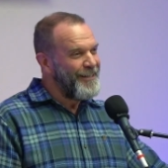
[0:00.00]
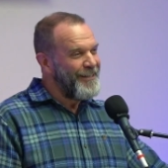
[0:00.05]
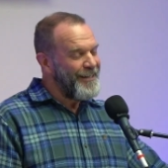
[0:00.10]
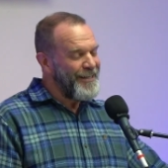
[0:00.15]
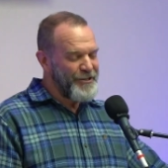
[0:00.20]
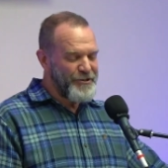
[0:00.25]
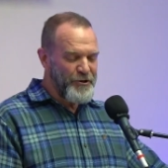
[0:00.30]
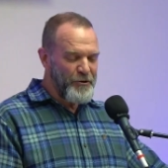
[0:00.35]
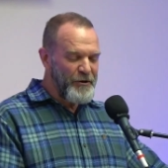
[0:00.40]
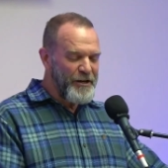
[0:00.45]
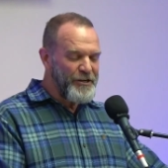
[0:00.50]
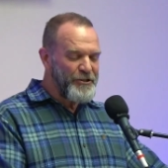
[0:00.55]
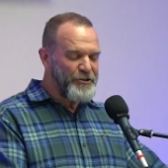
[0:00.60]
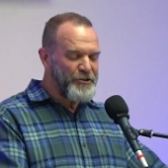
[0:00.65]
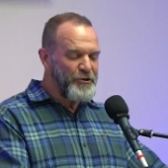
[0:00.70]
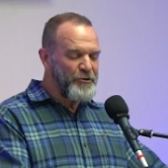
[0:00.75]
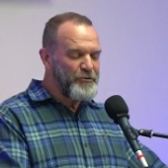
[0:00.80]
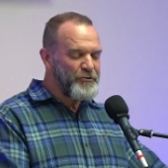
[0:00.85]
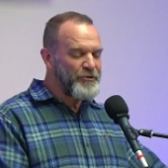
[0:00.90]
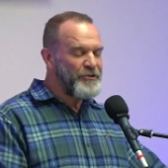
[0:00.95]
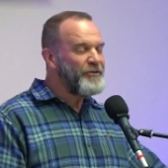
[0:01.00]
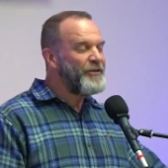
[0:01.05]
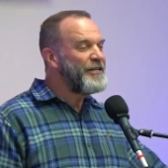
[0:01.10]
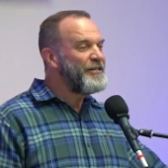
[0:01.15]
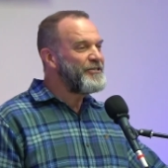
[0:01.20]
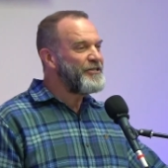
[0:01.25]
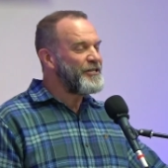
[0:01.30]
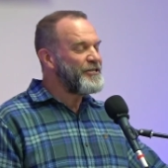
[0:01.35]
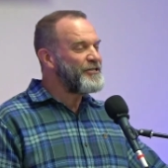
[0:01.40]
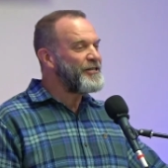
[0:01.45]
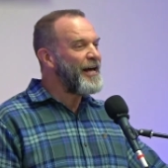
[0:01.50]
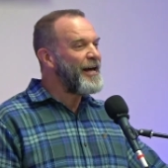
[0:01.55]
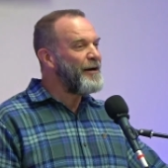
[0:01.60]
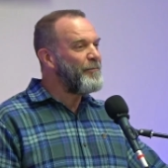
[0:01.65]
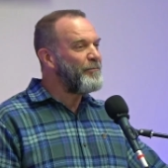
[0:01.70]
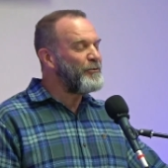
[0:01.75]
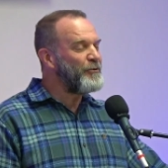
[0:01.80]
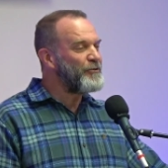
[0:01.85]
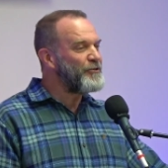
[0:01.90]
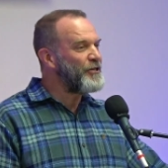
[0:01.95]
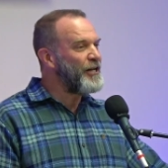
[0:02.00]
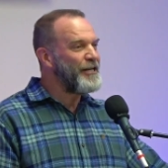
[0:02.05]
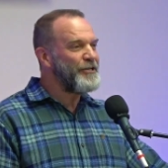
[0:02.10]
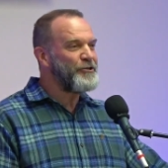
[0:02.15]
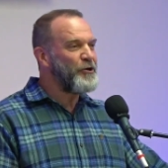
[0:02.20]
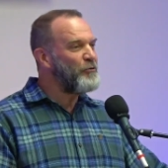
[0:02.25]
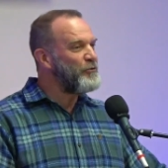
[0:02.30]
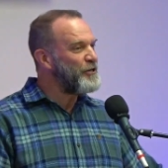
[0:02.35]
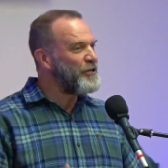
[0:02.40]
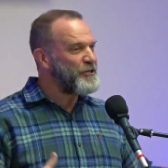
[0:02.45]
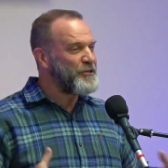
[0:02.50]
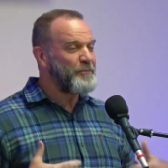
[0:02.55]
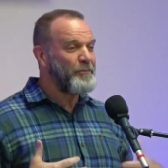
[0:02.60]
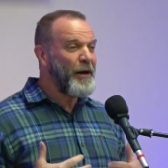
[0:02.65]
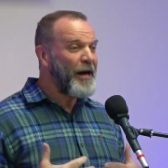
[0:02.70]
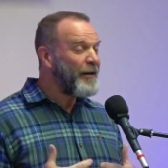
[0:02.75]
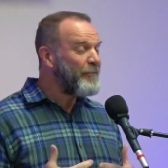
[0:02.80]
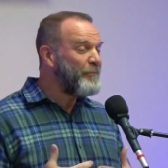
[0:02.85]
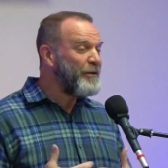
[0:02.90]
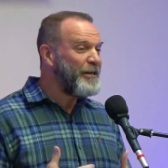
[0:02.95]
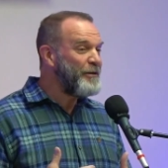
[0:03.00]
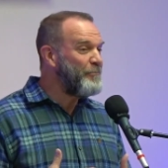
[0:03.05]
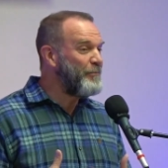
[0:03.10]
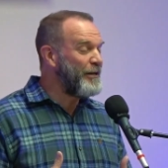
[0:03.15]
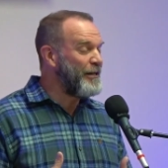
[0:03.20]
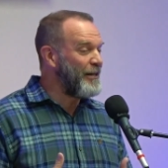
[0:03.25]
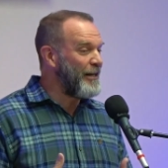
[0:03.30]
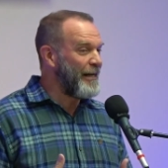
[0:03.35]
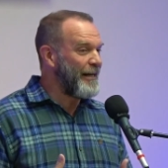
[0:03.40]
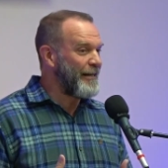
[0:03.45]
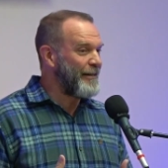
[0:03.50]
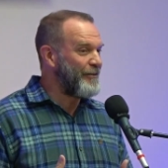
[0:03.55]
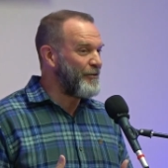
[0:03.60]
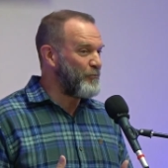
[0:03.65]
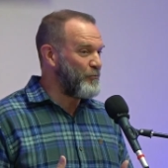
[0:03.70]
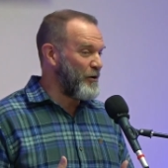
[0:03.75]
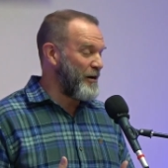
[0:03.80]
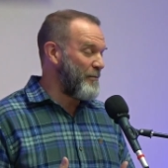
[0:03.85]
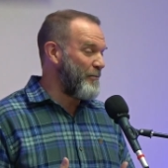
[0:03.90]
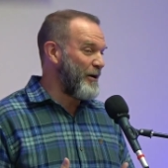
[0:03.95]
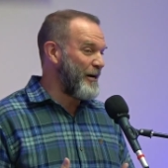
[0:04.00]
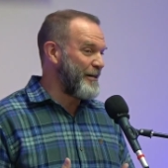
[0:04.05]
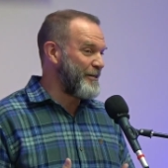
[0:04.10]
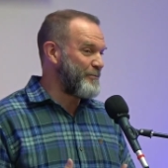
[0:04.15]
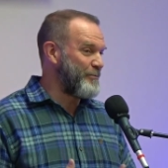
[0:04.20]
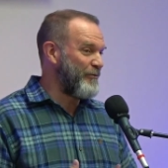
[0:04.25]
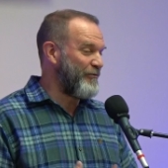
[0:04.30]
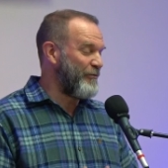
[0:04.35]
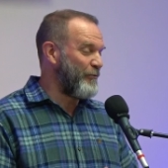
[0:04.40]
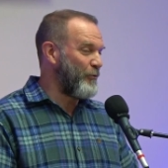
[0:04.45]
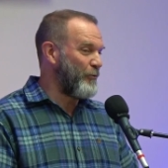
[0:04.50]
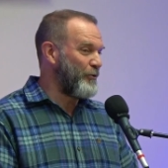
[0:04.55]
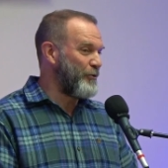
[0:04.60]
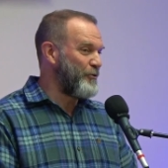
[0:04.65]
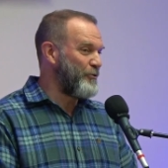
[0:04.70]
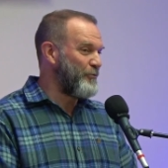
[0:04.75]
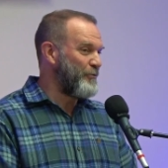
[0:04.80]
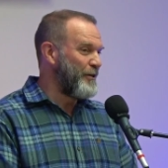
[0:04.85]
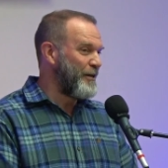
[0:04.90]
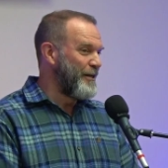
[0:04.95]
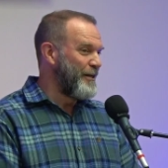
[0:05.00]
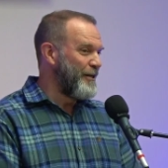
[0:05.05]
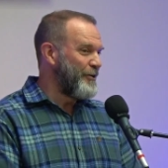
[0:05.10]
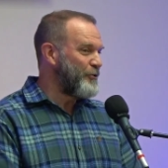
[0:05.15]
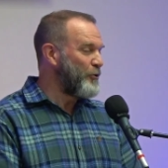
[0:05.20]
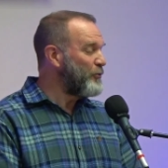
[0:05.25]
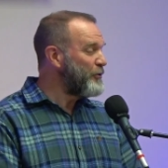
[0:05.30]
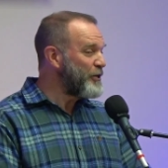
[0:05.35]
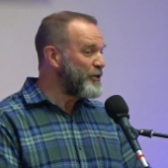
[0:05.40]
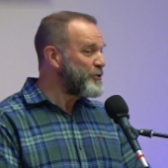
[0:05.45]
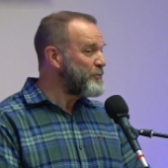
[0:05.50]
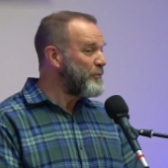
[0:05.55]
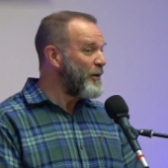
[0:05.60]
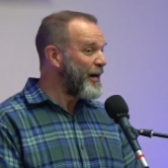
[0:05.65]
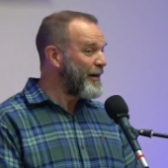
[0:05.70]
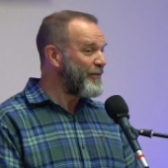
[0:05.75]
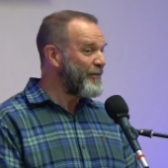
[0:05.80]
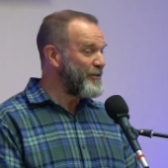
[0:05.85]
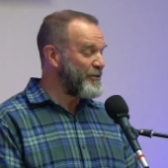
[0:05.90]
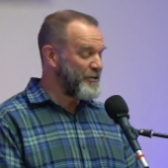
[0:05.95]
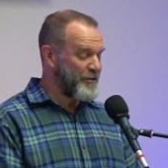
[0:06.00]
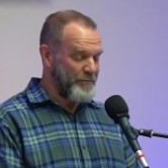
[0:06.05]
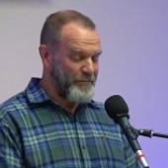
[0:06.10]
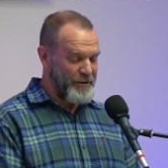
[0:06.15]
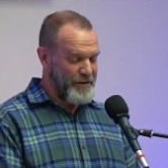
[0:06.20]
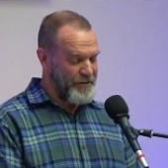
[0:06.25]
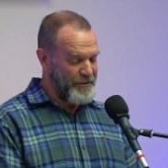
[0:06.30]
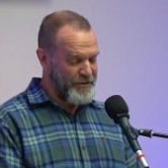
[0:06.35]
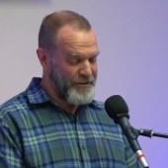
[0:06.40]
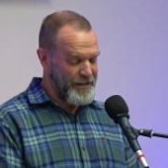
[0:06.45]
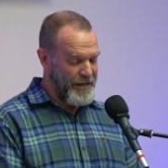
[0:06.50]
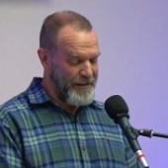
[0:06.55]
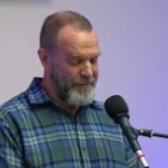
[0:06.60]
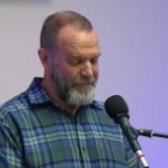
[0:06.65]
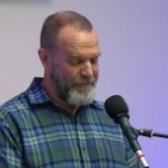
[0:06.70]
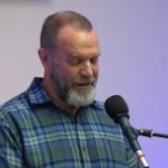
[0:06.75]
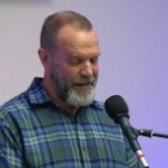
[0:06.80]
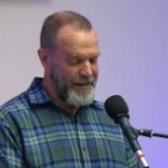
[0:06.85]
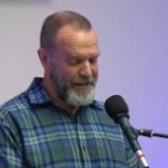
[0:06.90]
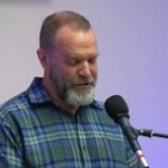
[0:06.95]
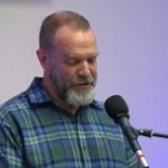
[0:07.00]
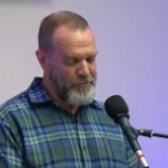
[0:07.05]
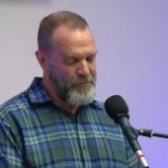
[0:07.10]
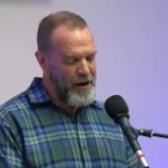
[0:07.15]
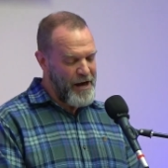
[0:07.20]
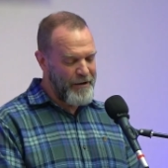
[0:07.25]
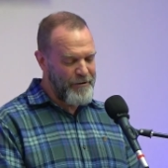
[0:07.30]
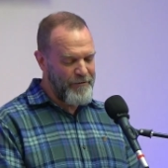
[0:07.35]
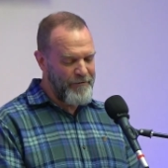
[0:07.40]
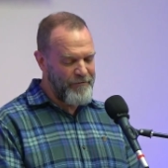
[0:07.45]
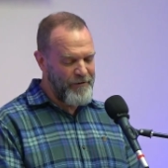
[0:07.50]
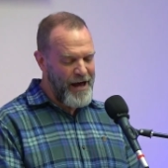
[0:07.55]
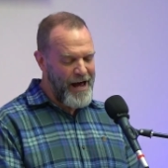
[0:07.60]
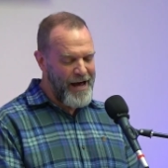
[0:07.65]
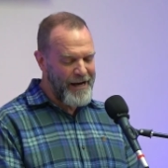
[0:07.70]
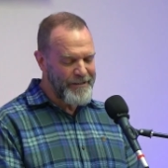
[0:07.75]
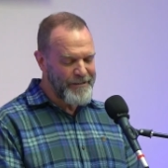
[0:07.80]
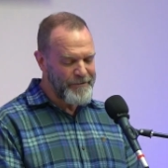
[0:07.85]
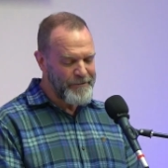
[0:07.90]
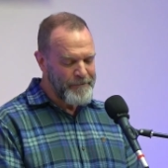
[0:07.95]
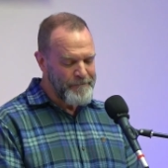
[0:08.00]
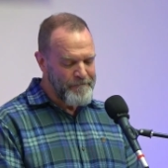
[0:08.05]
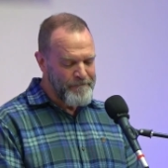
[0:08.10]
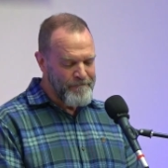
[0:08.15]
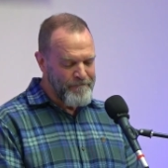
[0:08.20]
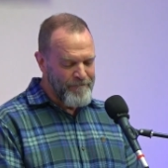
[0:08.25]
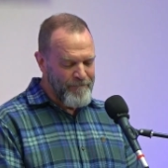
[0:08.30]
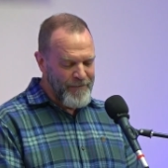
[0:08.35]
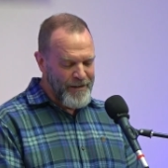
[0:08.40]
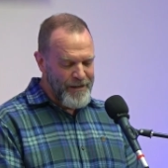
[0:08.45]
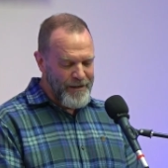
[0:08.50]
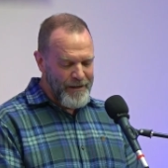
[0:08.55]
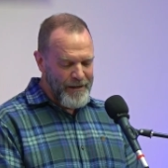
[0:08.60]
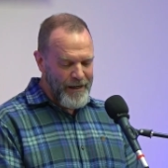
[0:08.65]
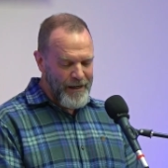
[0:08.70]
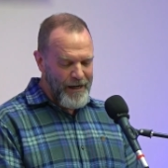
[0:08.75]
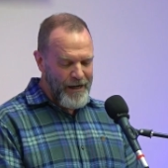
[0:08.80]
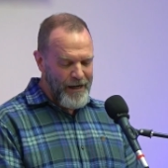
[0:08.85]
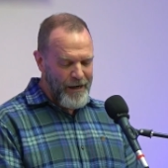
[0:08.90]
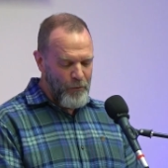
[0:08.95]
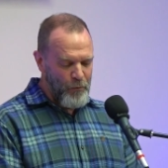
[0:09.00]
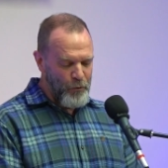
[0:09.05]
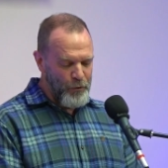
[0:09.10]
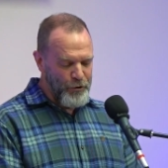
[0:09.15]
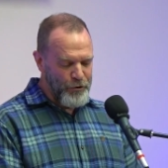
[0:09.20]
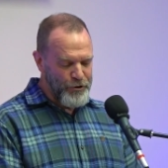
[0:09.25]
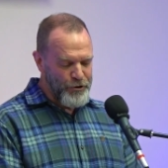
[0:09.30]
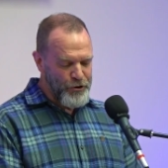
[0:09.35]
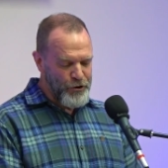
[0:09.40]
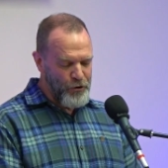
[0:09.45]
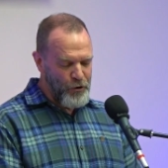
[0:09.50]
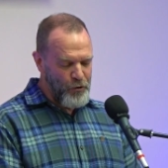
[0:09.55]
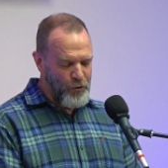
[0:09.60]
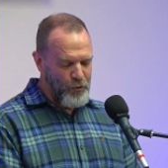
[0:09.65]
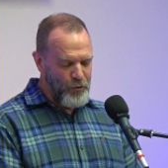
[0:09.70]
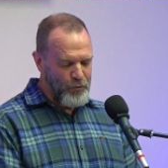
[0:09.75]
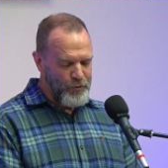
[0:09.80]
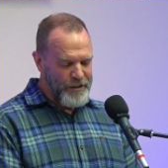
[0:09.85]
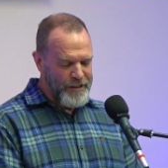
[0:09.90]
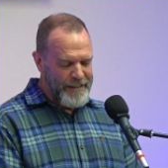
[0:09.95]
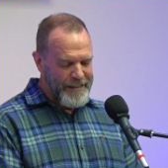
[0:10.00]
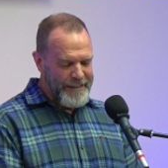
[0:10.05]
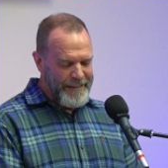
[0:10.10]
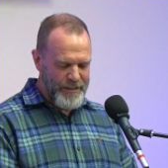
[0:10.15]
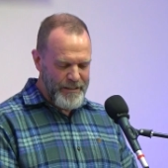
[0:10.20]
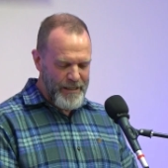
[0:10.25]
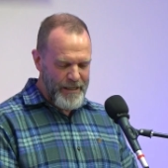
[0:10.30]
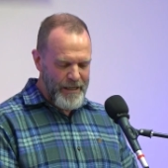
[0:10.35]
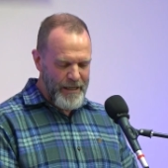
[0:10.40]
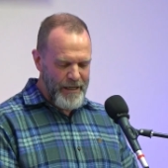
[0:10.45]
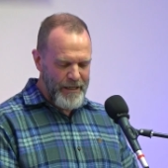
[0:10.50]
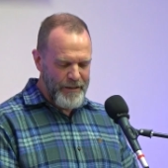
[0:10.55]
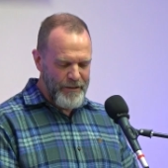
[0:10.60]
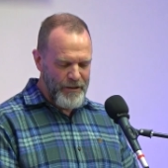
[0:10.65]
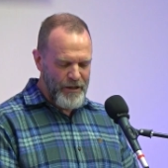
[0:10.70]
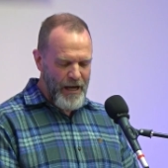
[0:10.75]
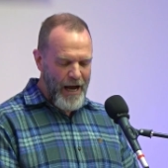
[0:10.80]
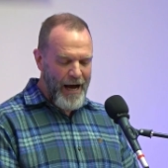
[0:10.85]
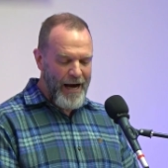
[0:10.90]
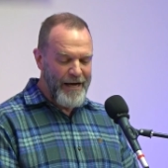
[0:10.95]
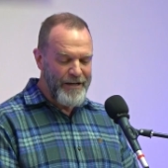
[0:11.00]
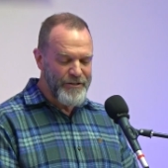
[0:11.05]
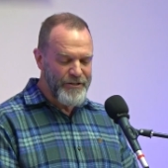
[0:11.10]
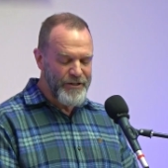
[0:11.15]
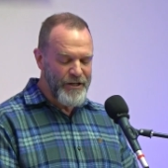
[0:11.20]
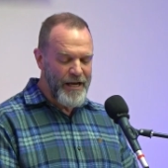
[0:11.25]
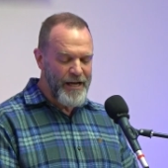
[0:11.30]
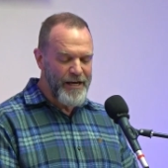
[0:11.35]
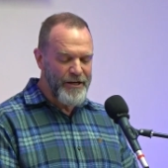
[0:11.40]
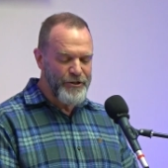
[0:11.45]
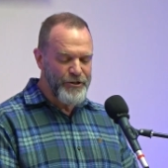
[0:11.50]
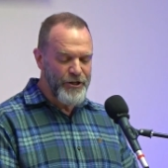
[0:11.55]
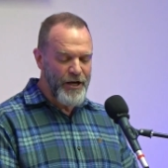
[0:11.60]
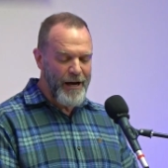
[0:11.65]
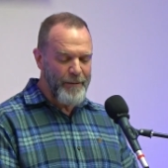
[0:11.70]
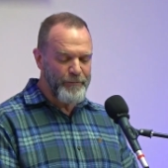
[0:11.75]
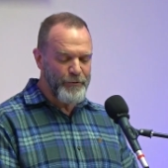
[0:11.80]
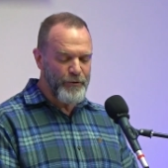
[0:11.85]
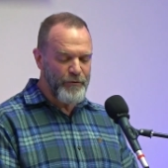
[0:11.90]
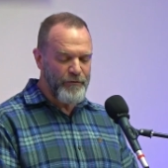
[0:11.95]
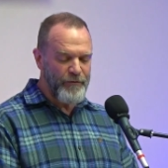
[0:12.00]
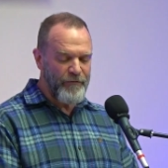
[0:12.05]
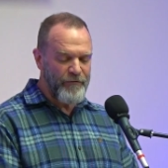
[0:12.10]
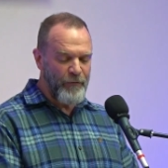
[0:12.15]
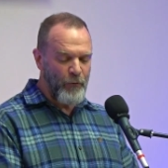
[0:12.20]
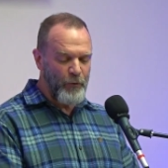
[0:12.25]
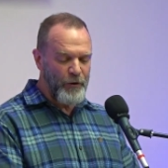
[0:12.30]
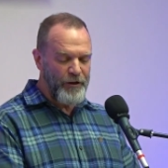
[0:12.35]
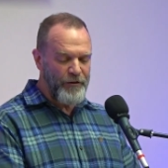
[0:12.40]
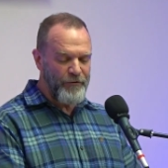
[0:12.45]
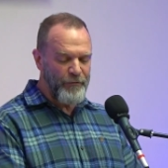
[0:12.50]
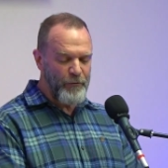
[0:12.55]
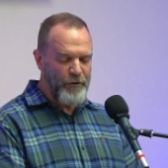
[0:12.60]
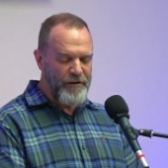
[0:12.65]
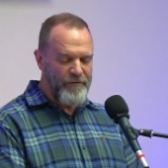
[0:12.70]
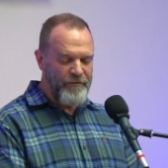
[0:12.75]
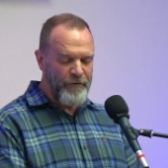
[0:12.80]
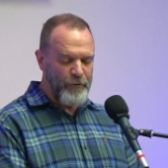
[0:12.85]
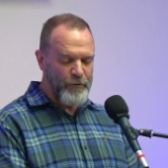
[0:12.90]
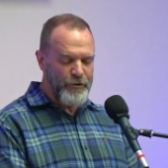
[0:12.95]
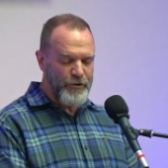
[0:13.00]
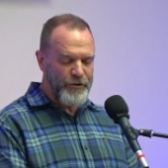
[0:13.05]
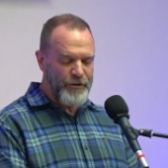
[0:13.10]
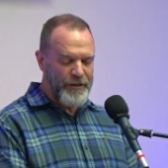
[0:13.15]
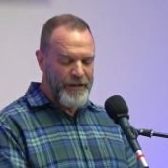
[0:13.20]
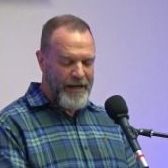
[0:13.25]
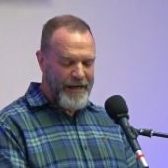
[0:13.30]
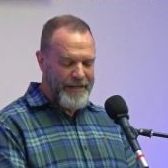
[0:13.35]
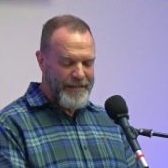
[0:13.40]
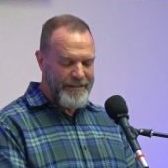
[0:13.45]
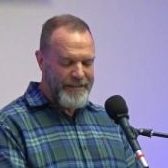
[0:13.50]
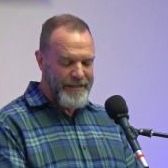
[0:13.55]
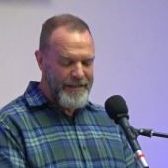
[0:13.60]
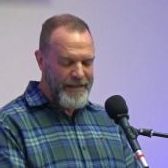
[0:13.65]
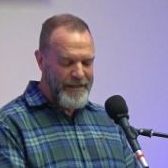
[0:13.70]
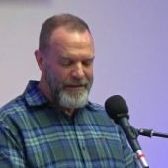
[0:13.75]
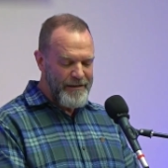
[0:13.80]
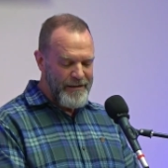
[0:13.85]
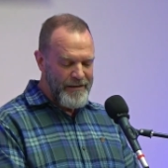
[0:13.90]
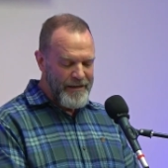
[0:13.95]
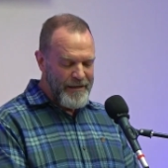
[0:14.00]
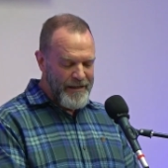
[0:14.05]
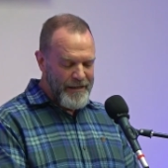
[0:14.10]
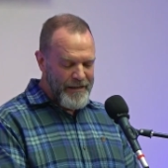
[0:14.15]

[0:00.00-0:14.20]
And so he's using these examples saying, don't expect me to be like the rabbis before you. Don't expect this to be the same thing. As a matter of fact, uh, we're told in Isaiah chapter 43, verse 19,